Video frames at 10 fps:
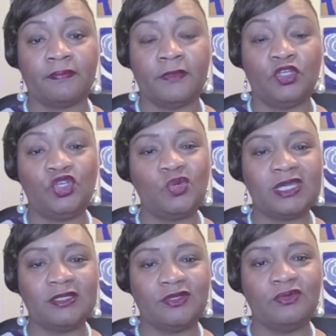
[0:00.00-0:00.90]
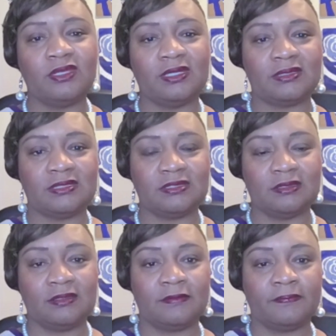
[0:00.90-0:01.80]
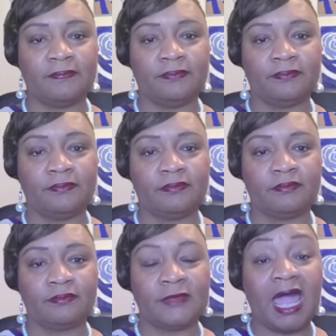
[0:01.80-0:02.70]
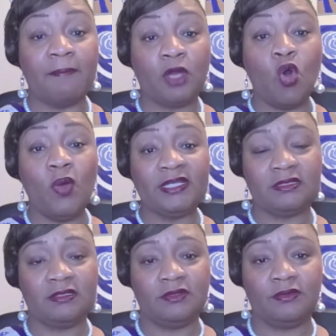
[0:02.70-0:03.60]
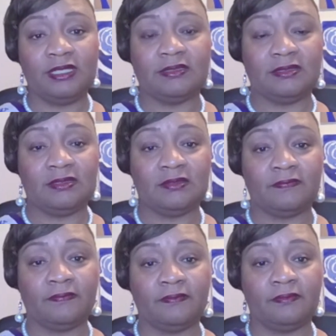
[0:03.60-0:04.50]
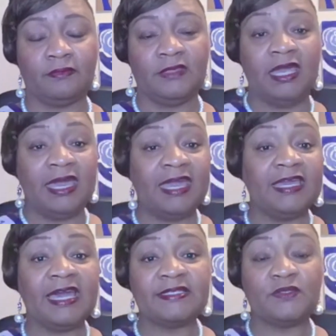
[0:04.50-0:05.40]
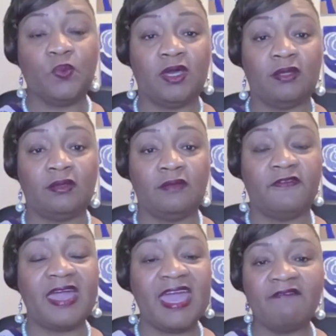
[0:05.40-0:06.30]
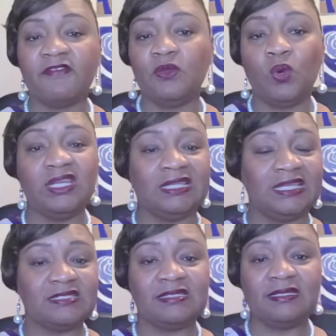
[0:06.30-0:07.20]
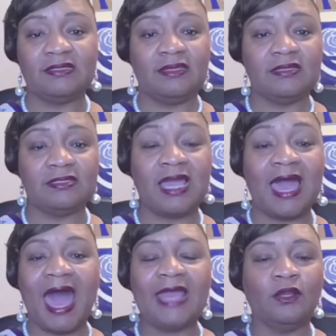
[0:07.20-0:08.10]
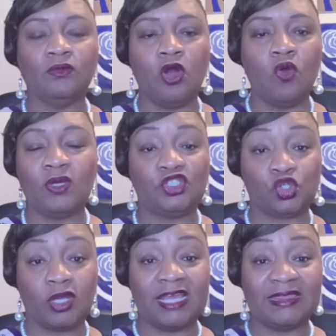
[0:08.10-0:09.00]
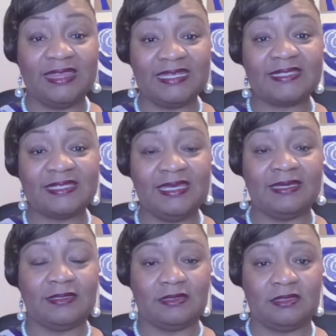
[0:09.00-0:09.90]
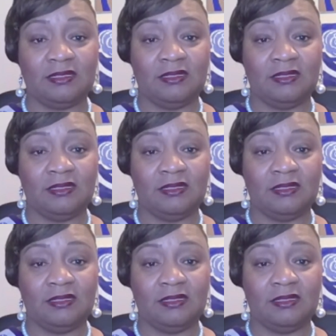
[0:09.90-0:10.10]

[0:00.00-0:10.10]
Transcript: You can do this. I'm going to do this. And guess what? For everyone listening to this, I don't know what your this is.